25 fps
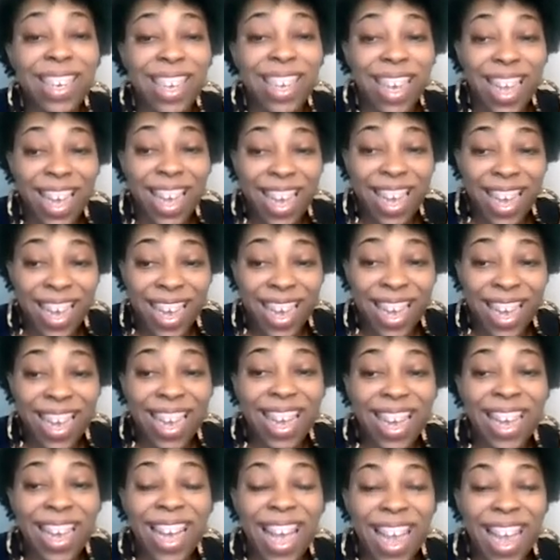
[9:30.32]

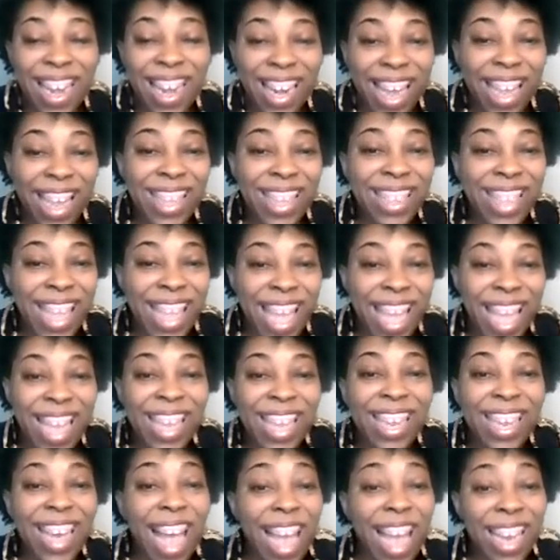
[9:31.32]
Ah, I like
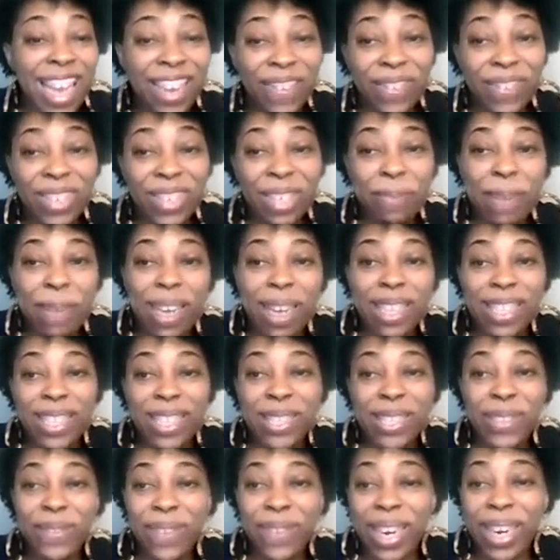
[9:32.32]
that. I can respond
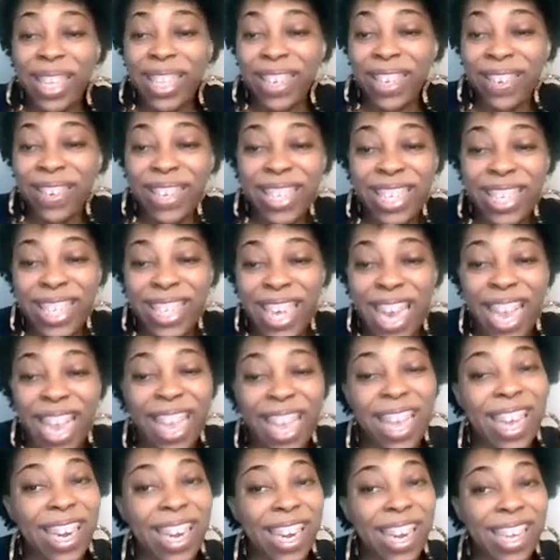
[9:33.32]
to you right there in the
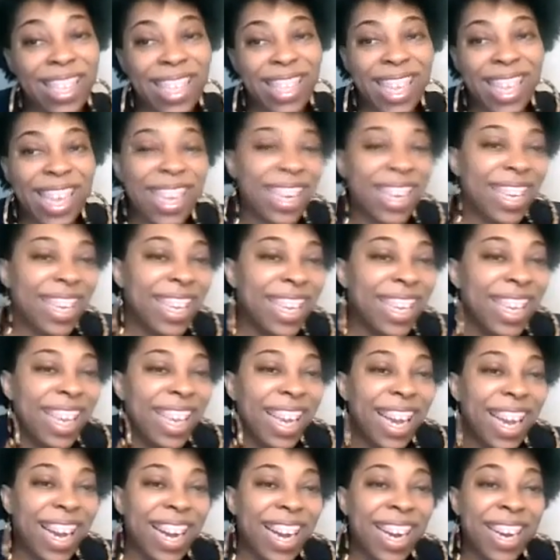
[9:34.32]
chat. I like that.
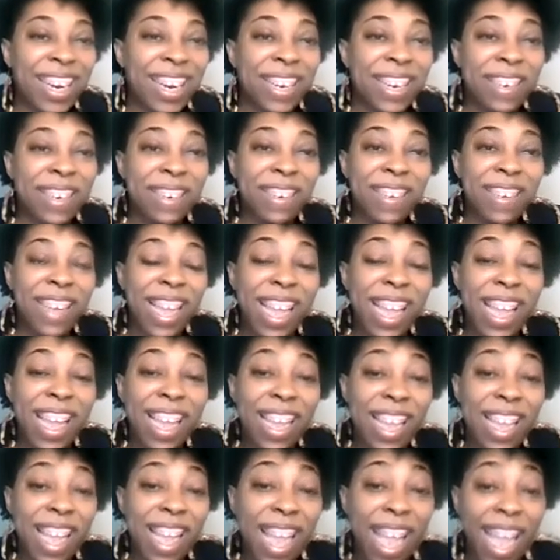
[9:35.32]
Uh,
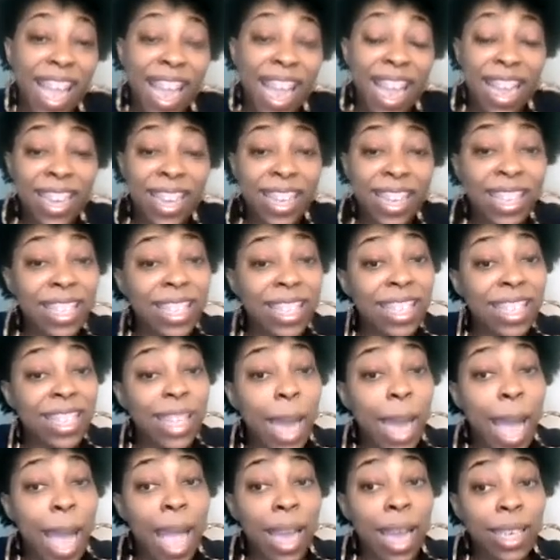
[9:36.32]
and this
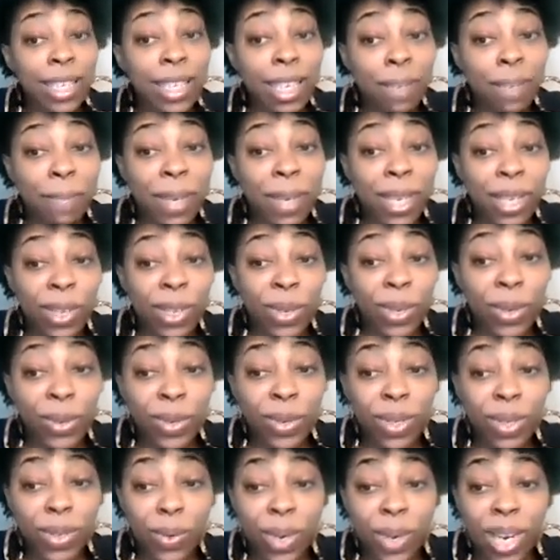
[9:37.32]
can actually be
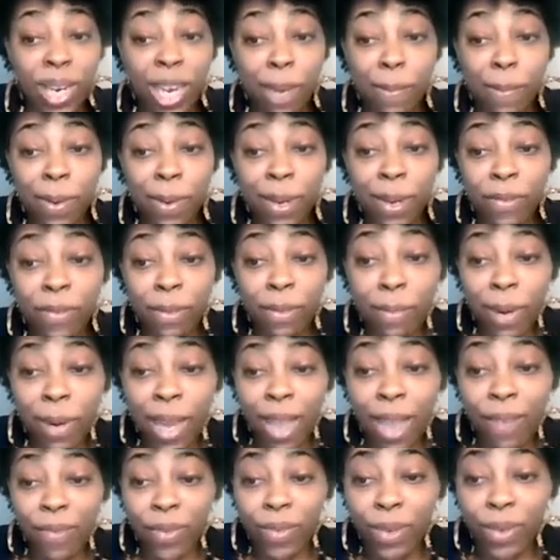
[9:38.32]
used on a couple different
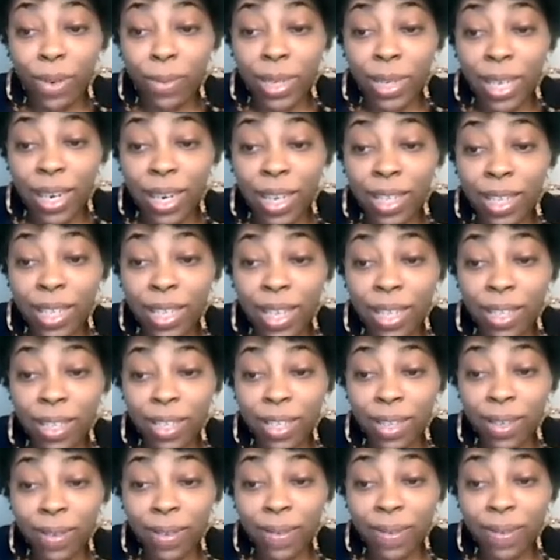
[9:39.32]
platforms. I like
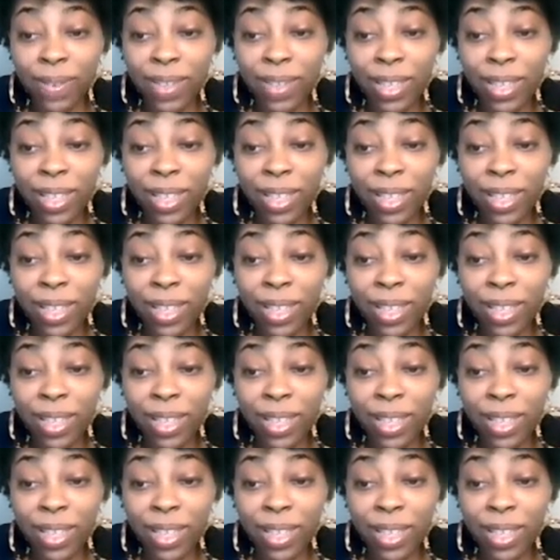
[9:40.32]
that too.